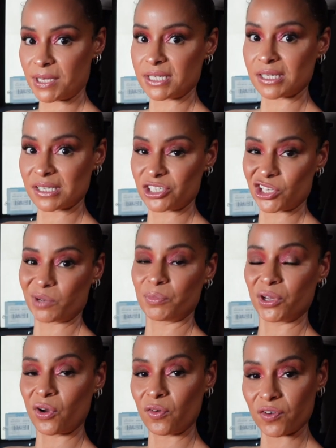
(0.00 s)
pieces that you can
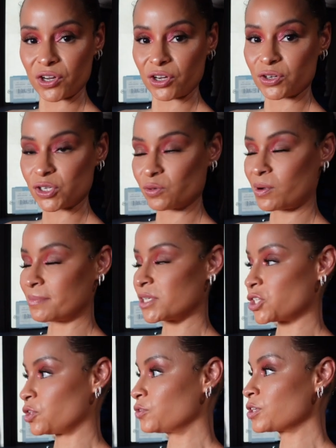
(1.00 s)
put over your
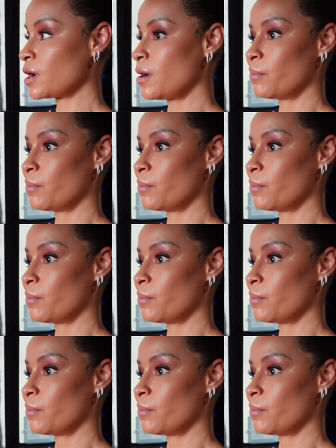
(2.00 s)
swimsuit,